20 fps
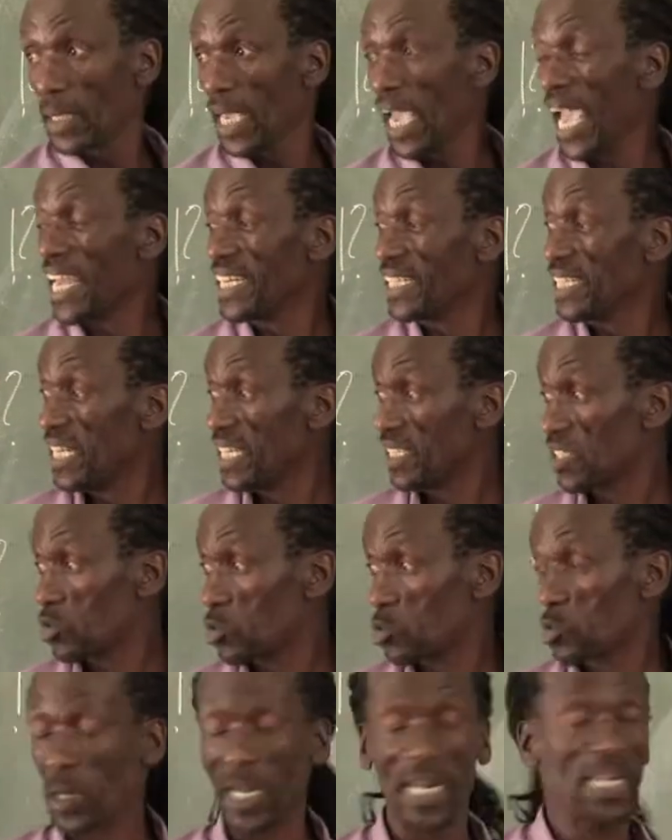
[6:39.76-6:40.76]
and in a
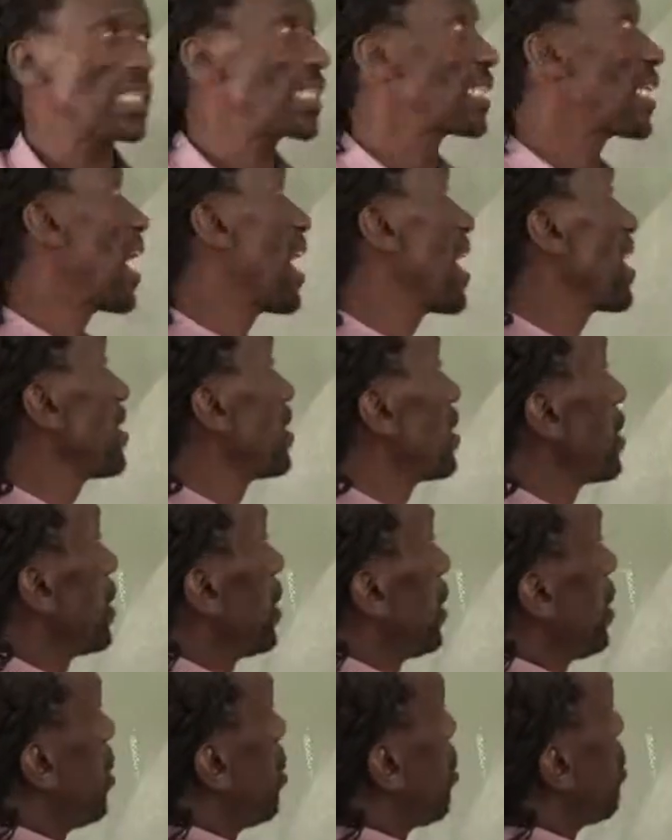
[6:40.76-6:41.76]
straight line
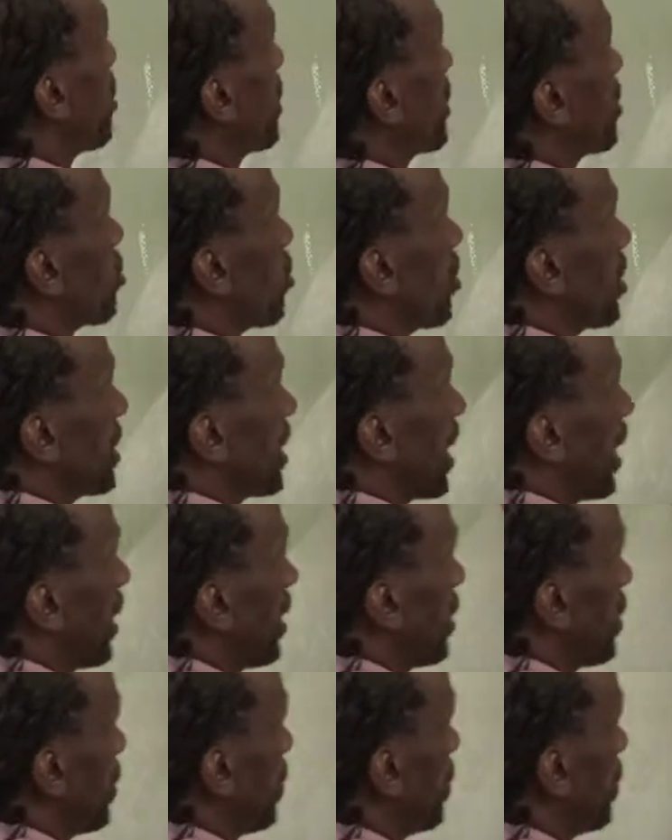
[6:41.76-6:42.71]
horizontally.